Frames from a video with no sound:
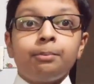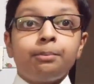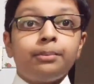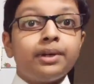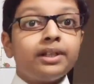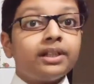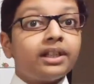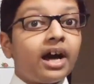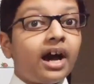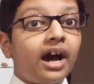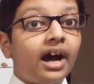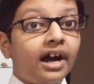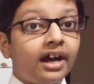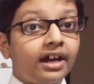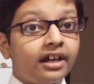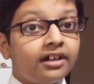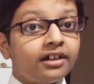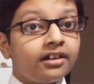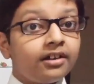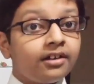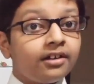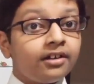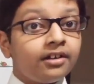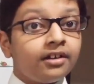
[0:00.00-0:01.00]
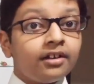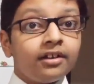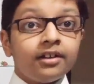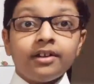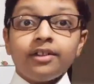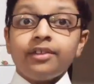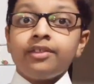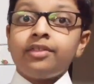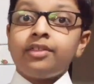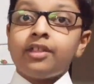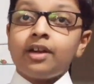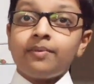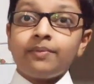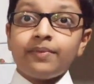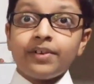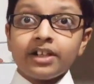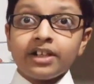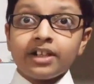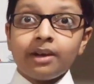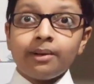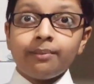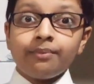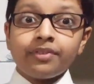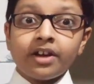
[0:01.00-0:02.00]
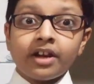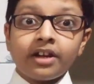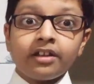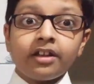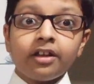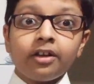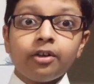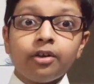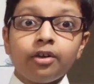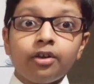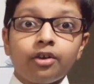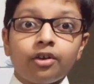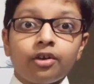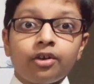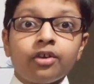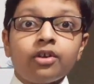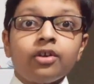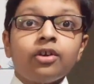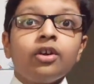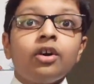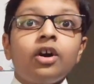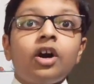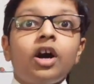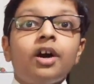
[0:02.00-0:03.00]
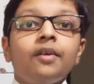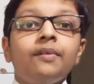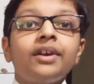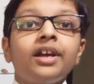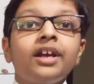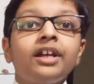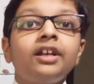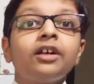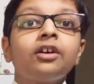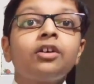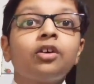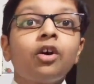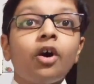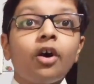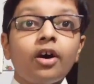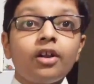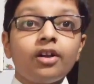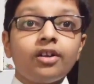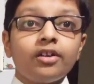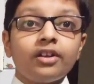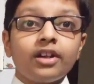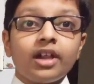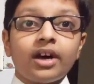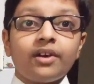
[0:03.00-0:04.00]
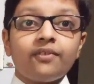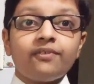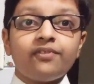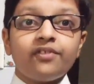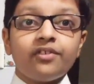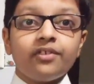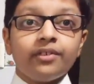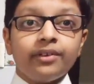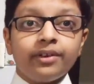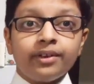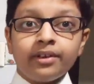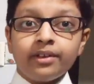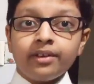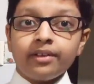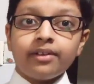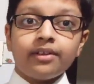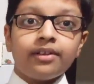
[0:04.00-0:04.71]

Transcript: but either someone comes at the door or we get a call on our phone.